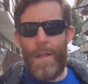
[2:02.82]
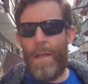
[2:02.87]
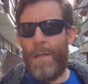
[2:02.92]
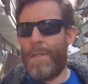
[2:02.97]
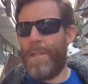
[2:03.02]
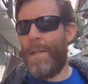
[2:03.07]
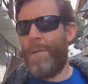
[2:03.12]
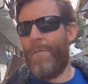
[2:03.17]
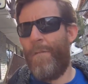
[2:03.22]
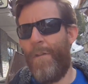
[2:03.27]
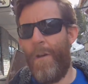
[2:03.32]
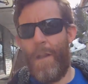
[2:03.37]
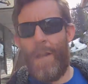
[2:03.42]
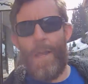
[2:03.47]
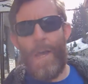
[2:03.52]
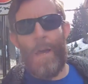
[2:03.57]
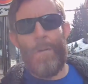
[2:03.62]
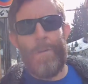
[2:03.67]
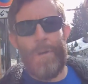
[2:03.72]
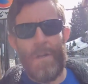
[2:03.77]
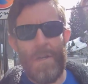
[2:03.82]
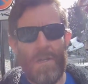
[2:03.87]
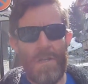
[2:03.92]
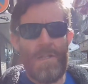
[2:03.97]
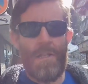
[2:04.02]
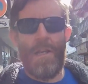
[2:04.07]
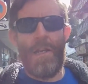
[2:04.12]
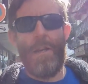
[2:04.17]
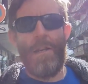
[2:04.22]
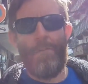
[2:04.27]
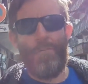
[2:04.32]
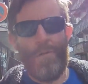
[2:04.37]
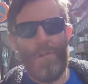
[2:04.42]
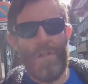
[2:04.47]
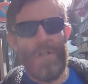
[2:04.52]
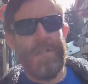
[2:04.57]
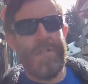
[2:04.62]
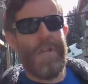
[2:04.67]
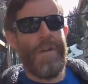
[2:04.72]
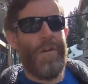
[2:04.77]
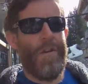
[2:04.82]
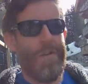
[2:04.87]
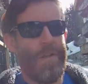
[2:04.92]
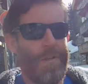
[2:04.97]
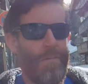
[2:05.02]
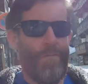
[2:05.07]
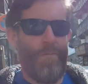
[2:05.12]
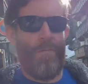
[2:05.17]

they seem fairly happy to see it, which is good.